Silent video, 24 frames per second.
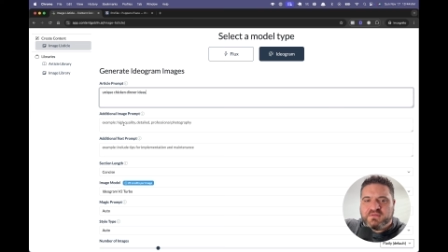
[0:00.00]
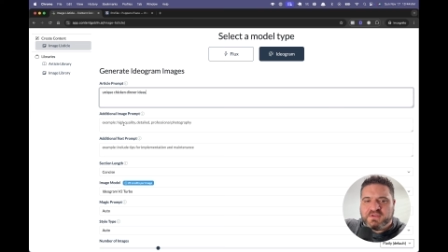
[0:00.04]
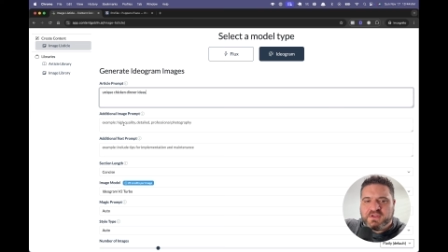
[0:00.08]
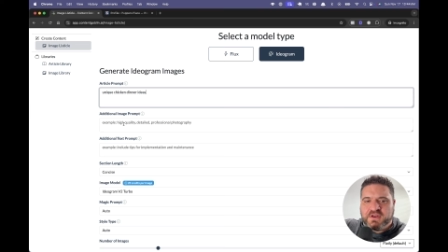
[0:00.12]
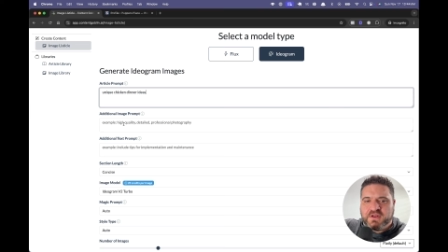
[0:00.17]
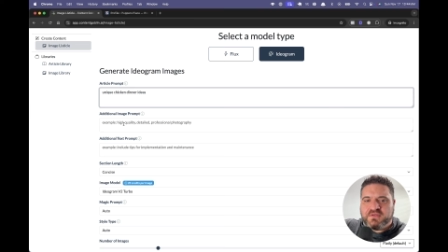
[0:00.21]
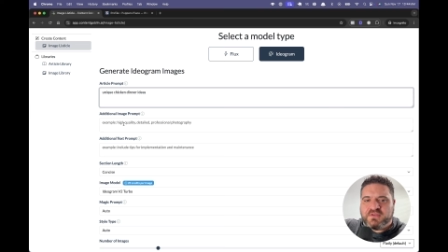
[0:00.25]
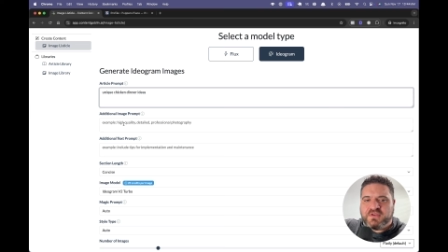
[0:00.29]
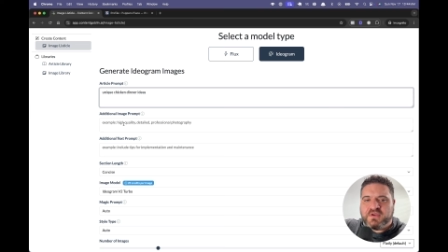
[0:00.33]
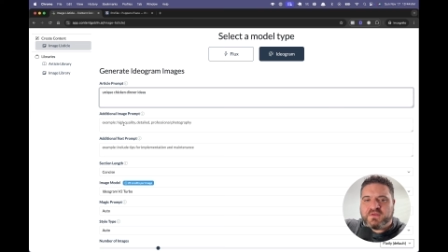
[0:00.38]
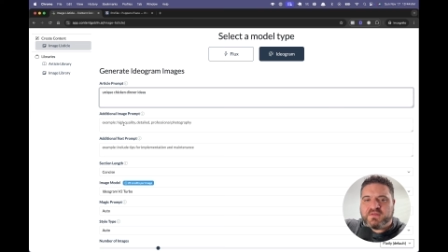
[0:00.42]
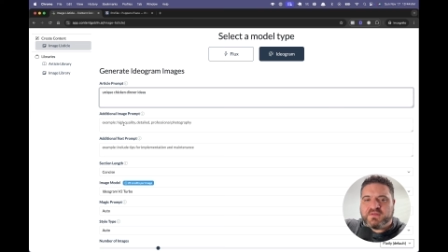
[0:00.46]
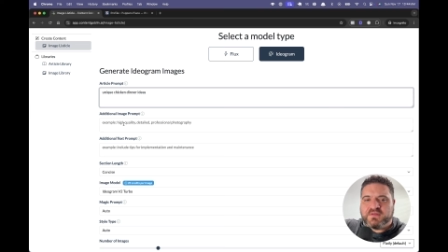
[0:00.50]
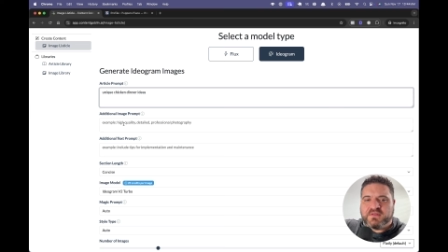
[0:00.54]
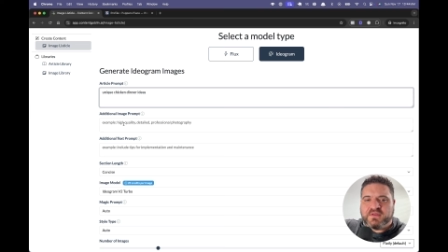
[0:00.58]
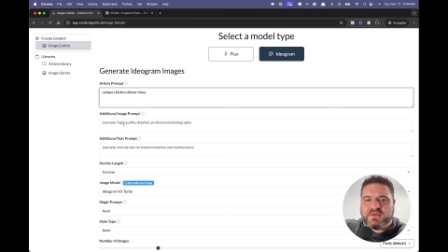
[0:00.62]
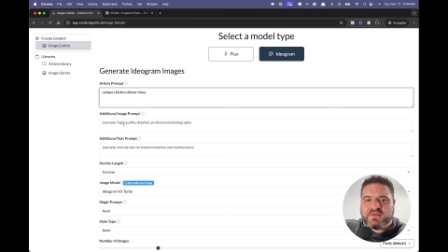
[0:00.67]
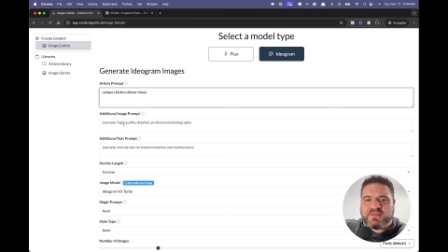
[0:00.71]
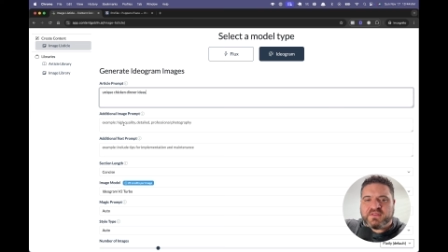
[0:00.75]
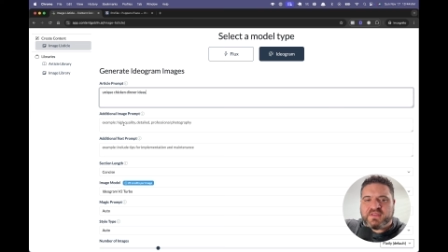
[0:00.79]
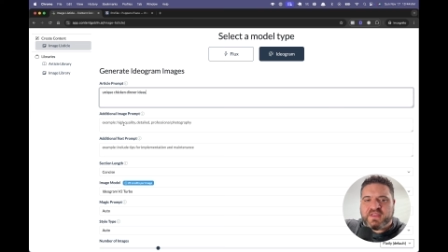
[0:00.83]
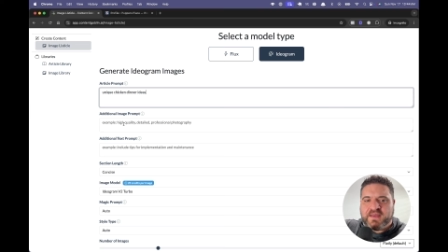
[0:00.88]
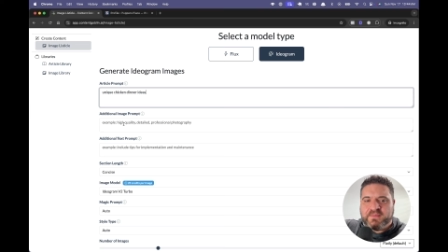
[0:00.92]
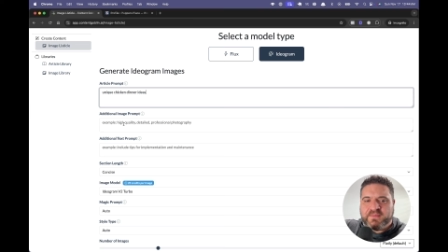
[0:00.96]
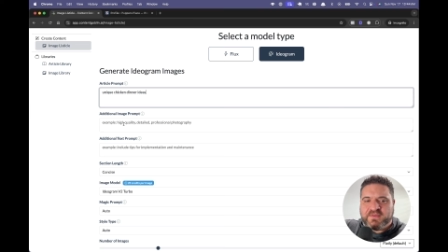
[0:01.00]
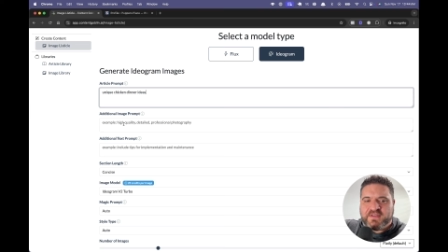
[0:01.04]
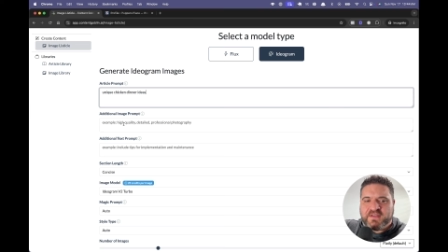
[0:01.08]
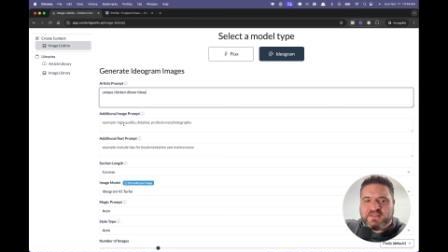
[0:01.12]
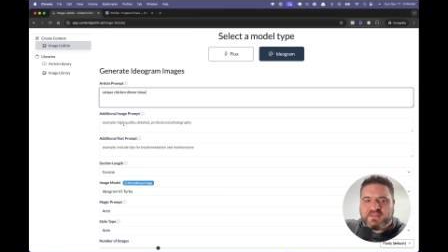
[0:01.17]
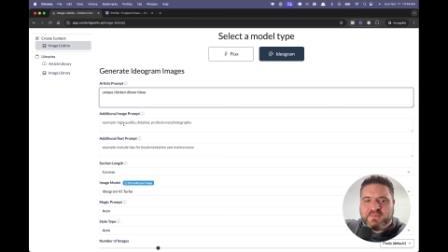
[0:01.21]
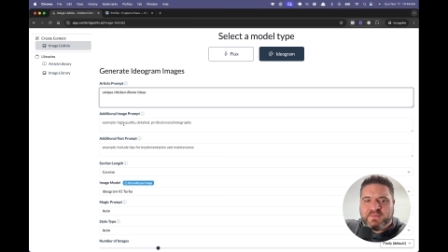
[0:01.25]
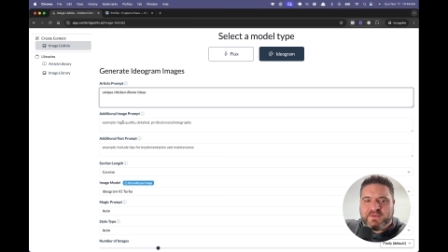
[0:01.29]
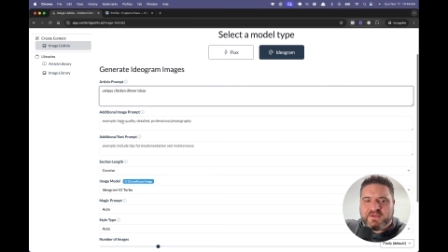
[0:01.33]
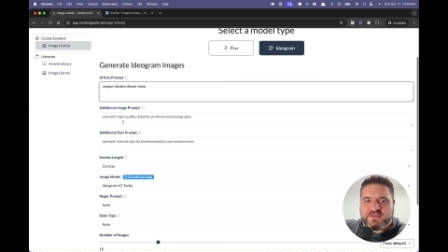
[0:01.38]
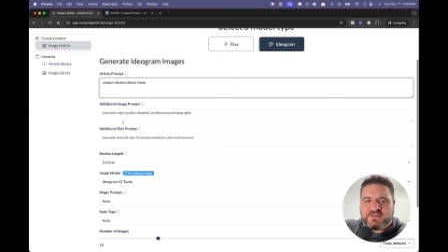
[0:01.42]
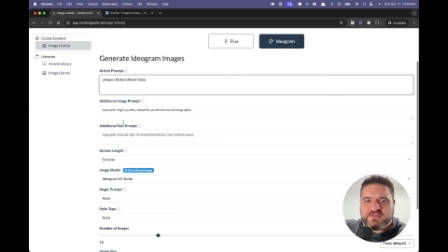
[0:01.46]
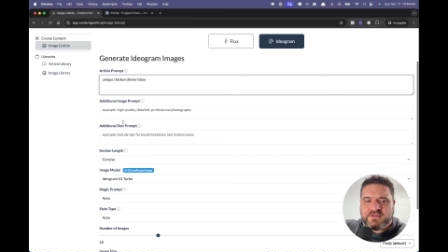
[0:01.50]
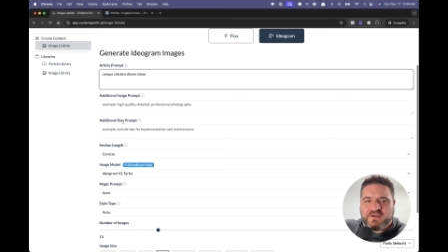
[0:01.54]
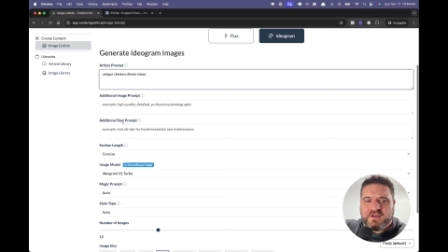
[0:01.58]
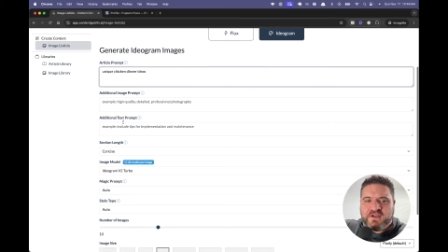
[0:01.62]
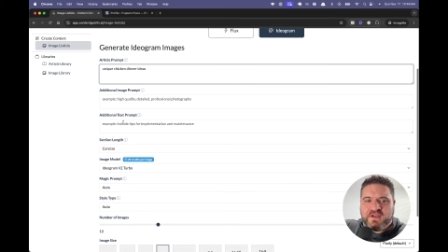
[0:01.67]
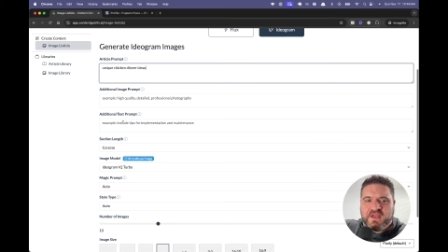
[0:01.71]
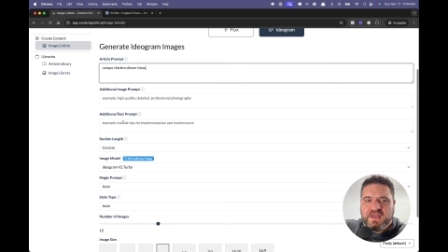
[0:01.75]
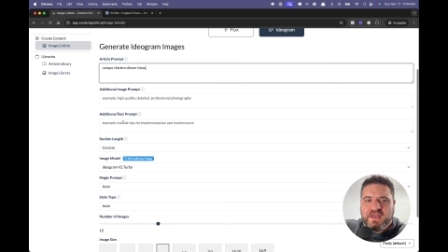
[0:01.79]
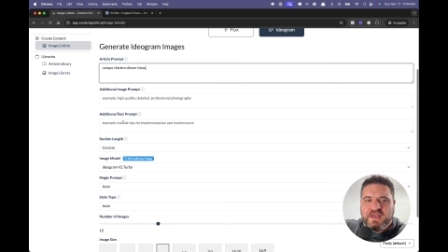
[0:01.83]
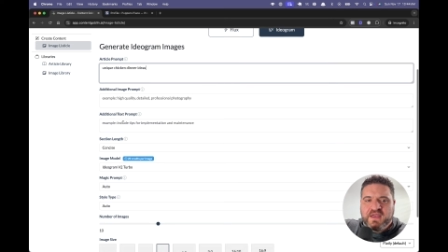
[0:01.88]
took the time to take the picture.